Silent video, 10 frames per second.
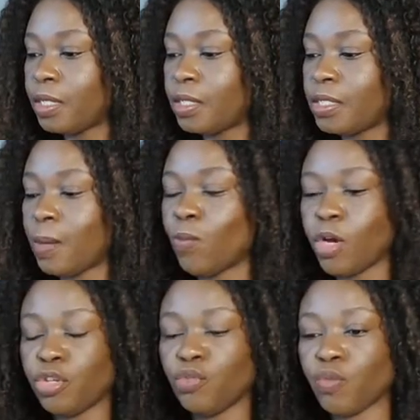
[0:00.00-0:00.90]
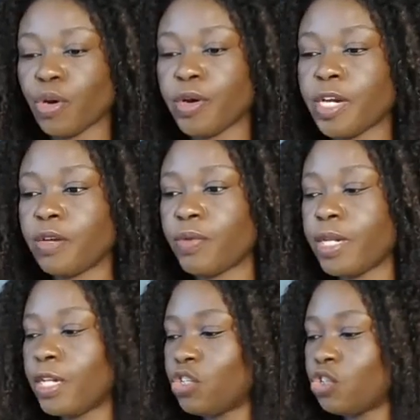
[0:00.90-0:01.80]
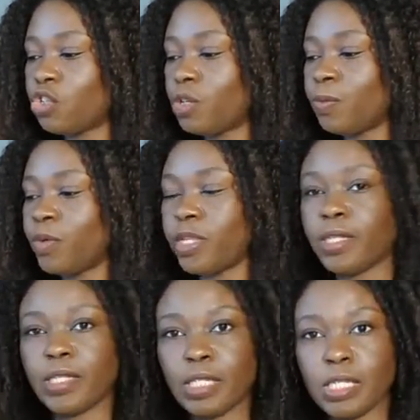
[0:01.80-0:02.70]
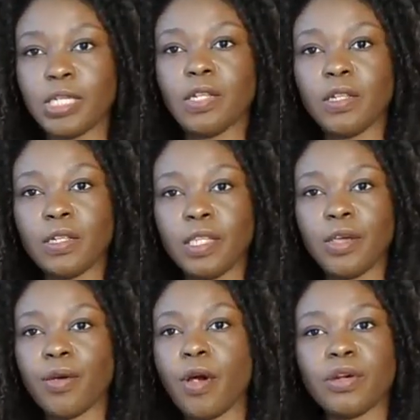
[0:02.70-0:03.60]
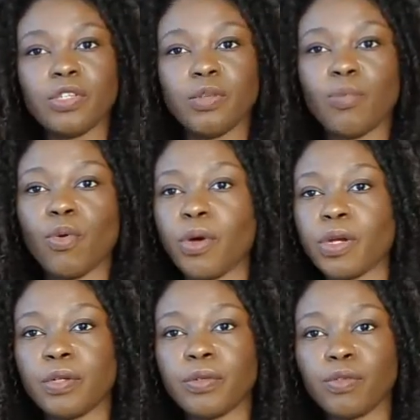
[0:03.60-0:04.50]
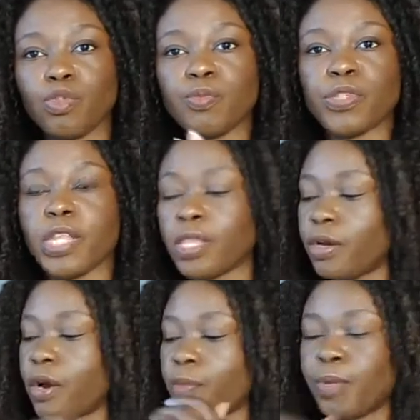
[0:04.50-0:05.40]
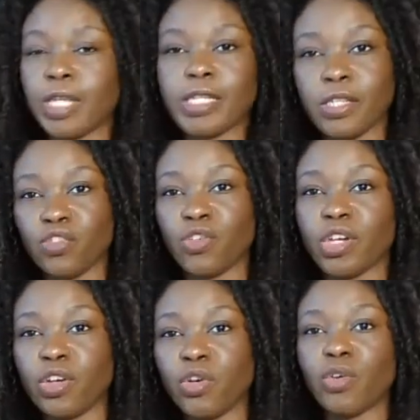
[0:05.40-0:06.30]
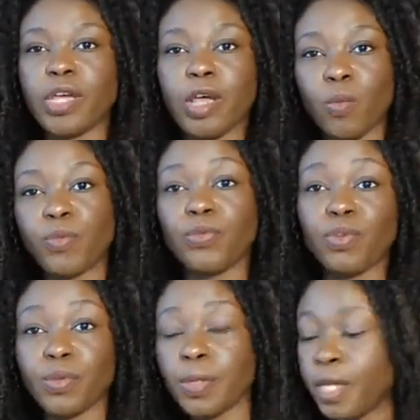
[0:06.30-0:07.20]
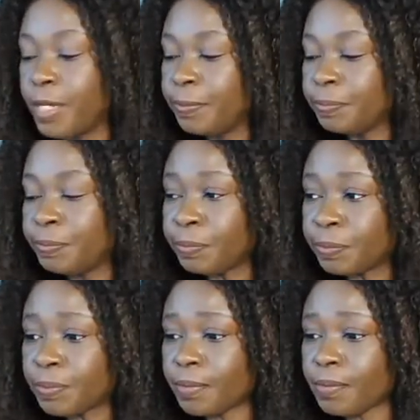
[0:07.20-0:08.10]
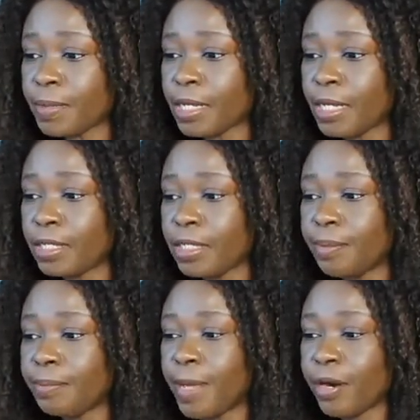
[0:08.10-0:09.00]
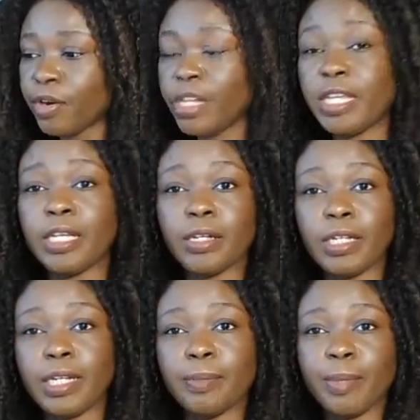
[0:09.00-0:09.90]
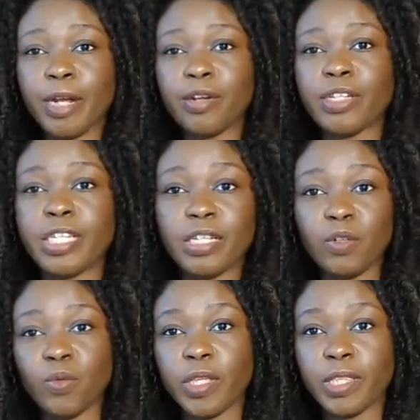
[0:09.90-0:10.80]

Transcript: someone you were in a relationship with, still there are support groups and there are places you can go to help you to better heal and better deal